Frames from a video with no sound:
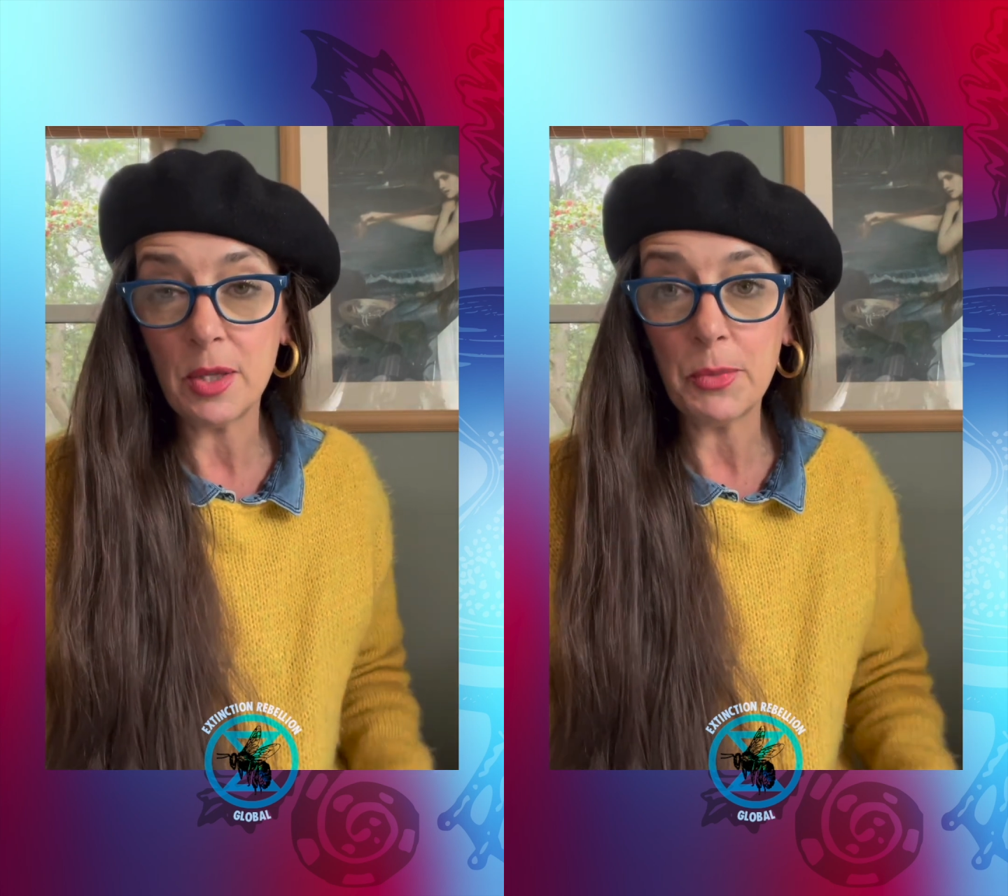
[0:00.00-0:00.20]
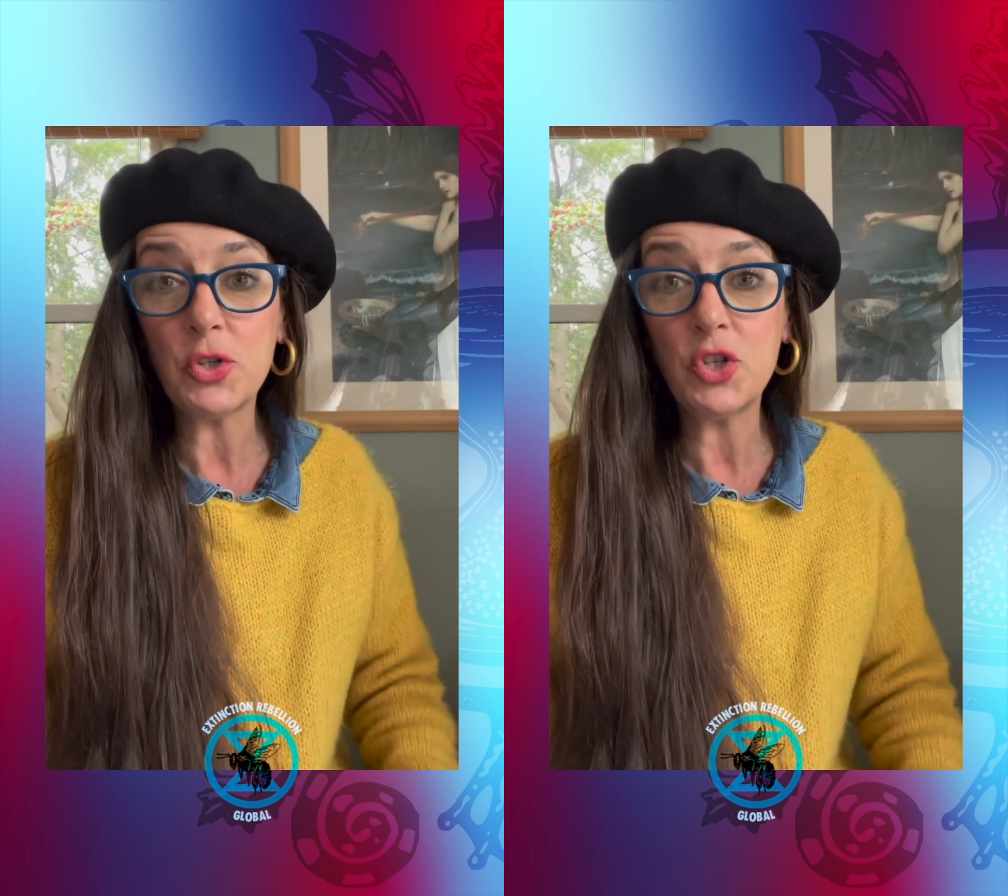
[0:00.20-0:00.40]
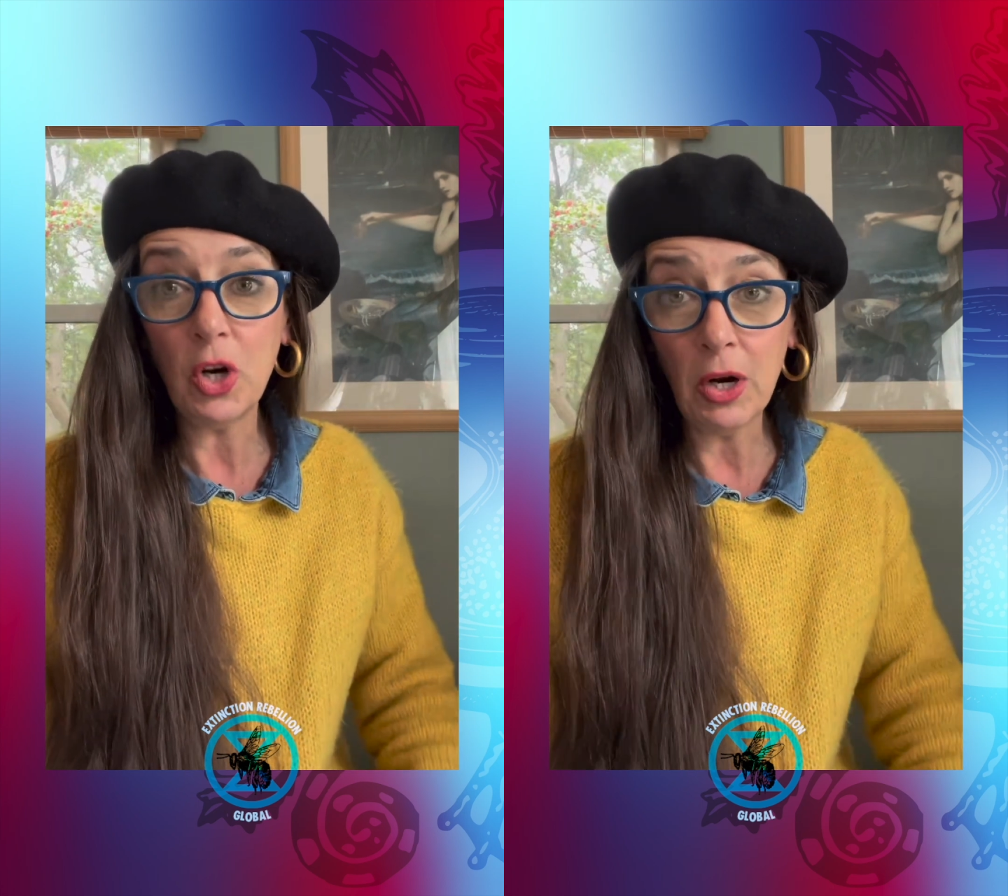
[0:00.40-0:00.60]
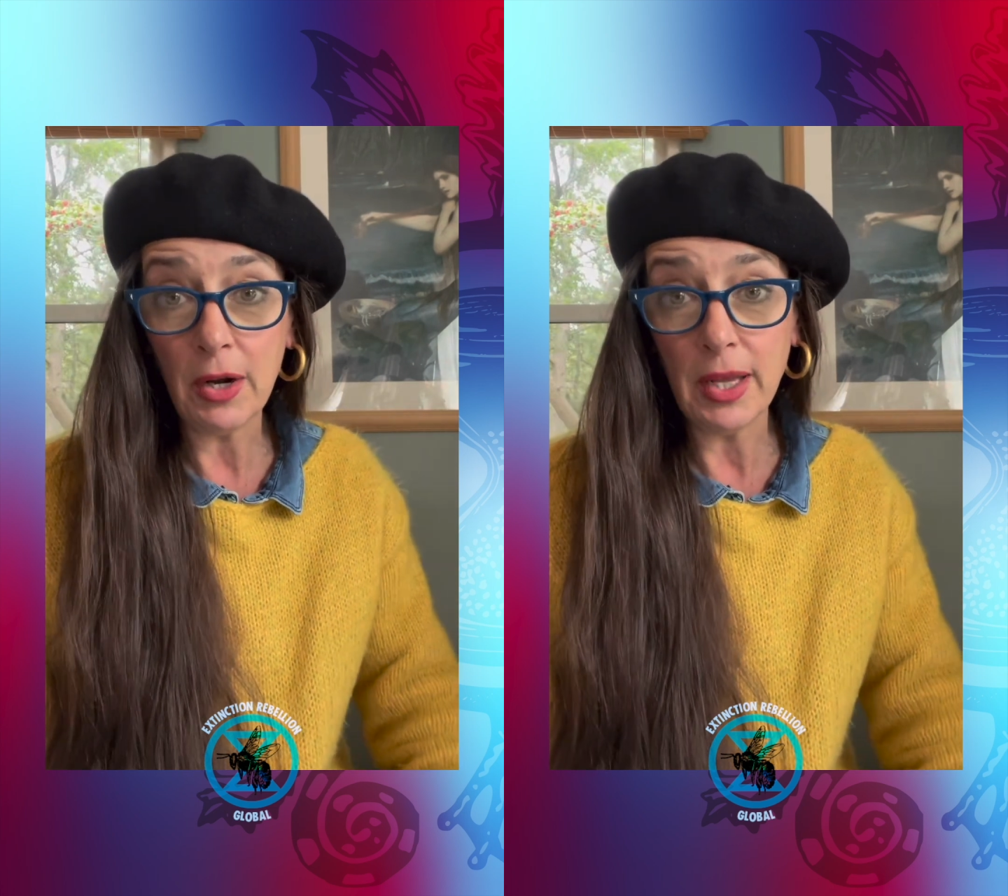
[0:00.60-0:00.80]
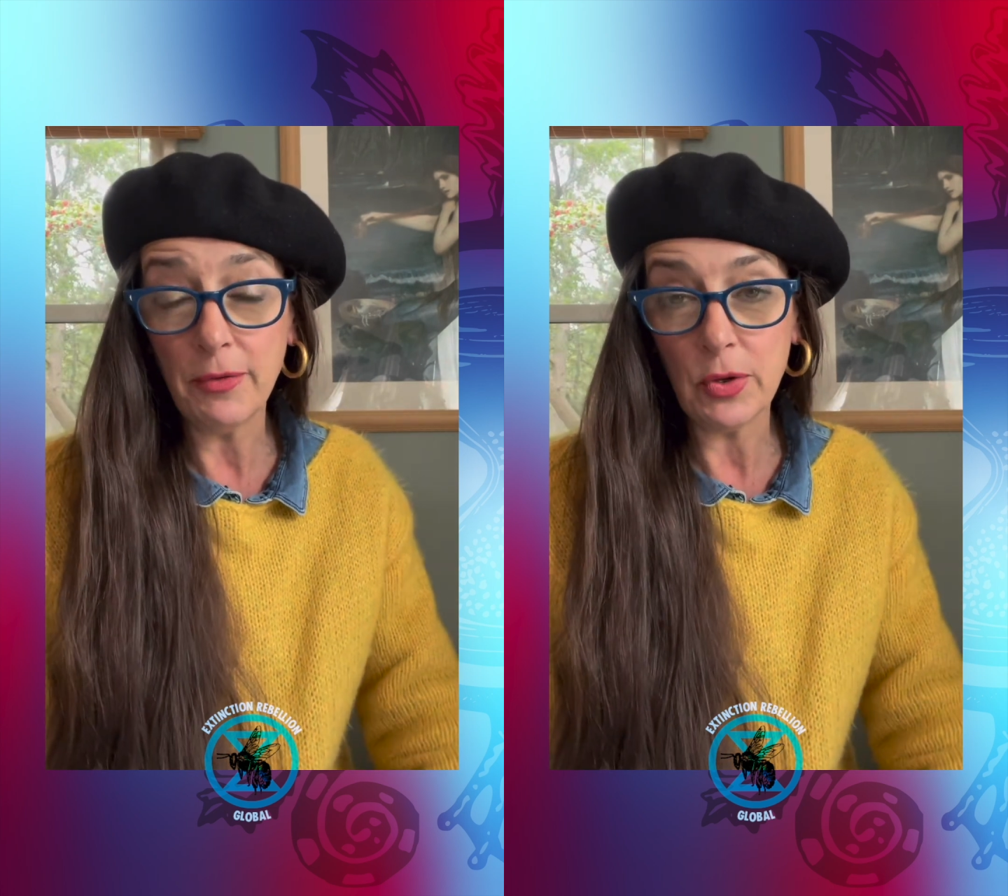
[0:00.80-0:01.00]
The
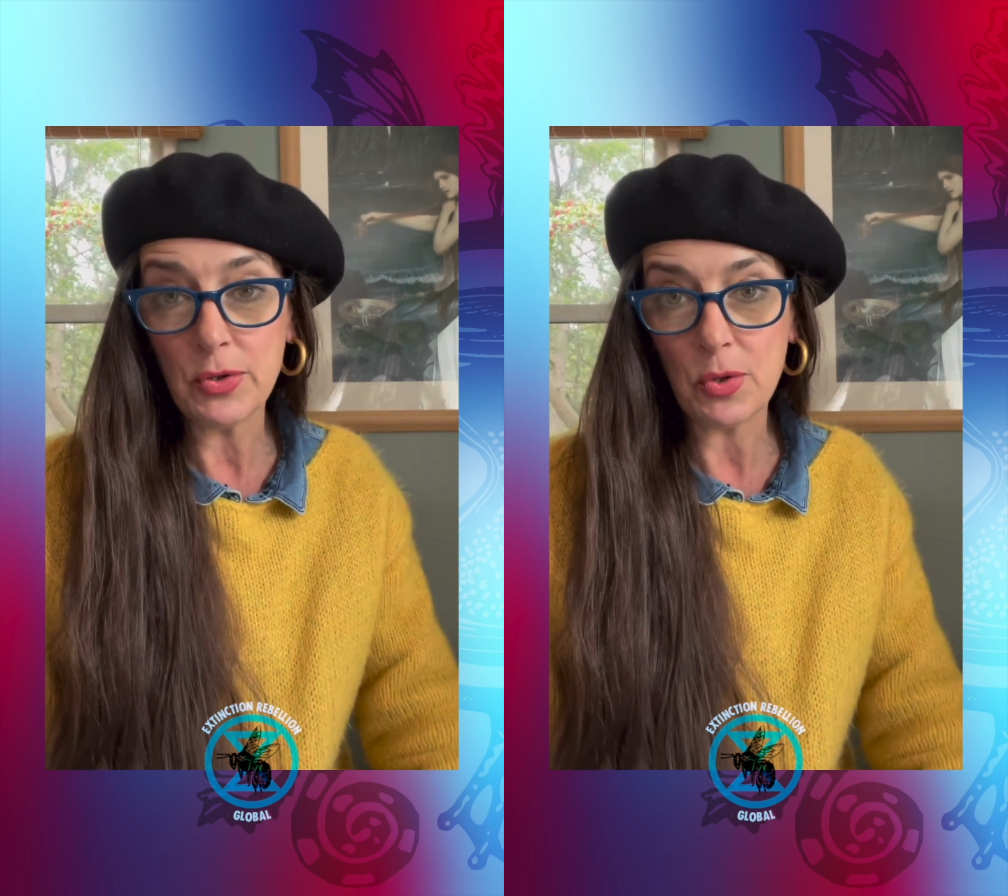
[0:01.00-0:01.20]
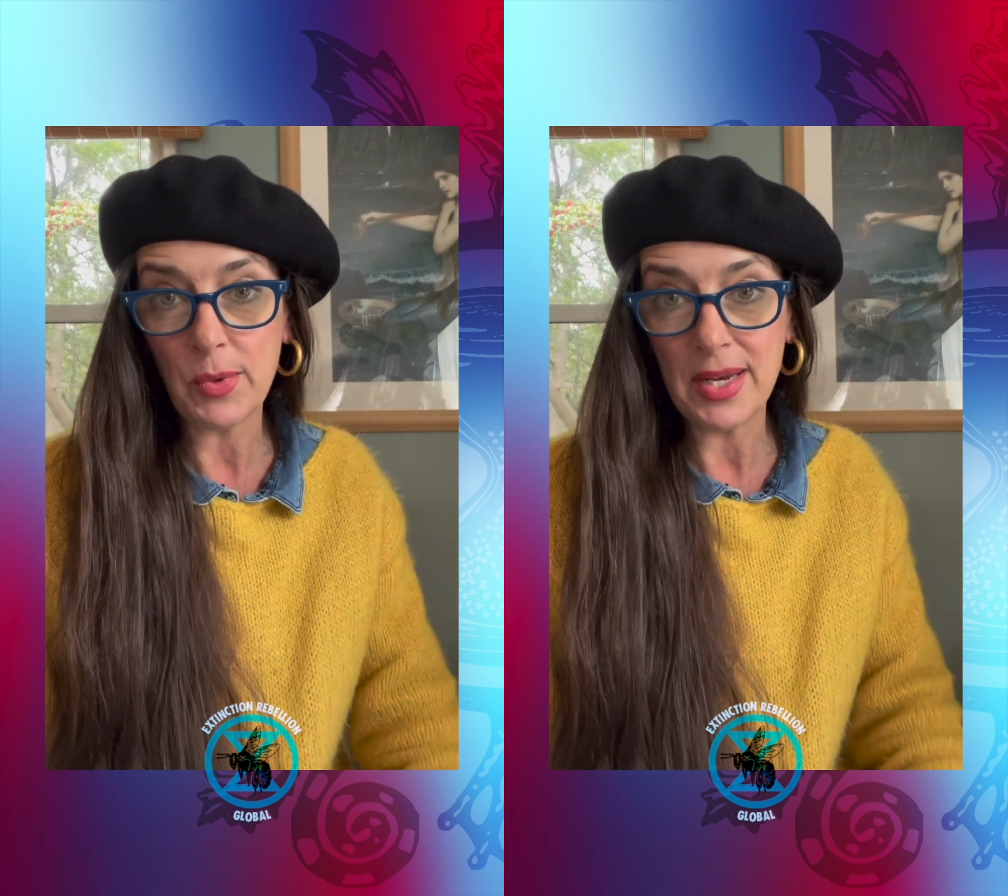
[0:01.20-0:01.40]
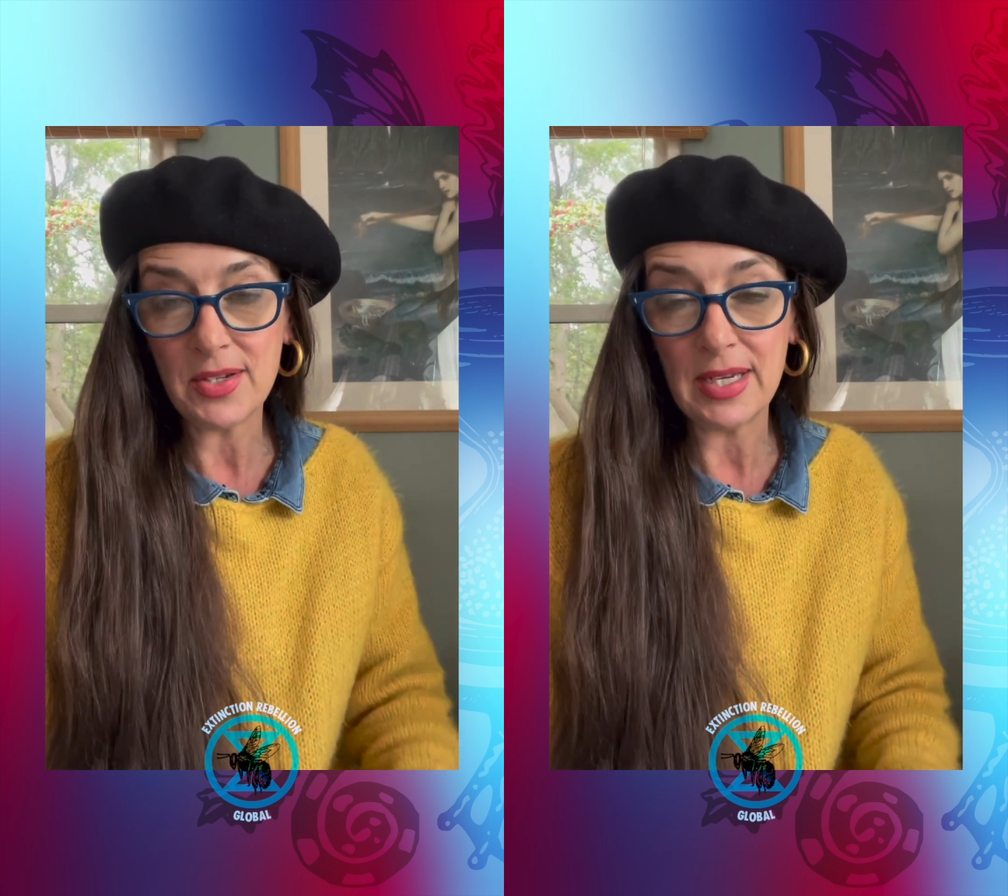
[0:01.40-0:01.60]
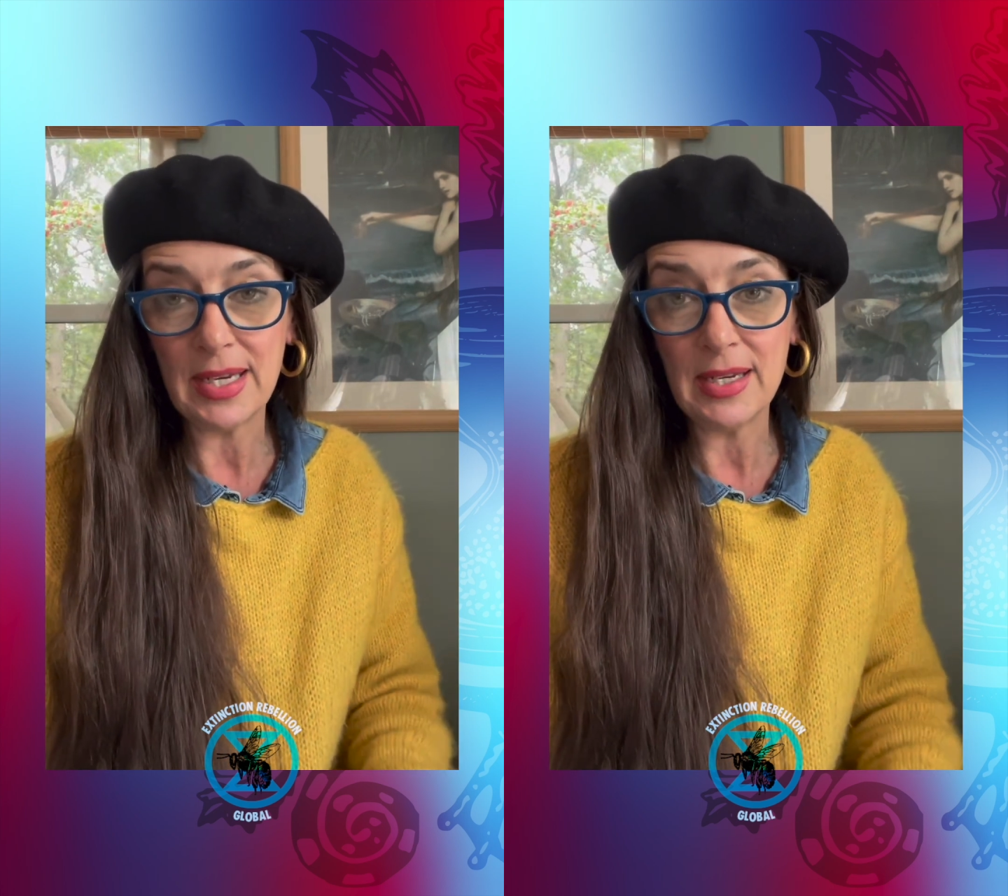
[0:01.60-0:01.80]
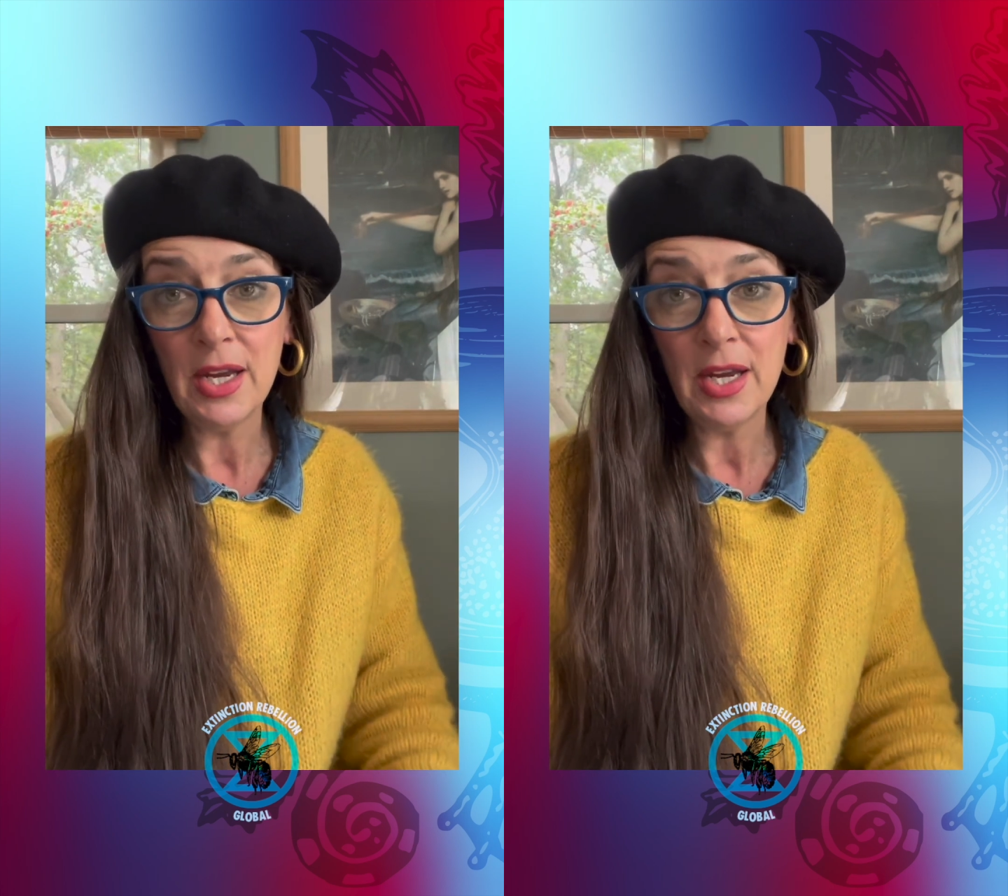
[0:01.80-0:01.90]
majority of those arrested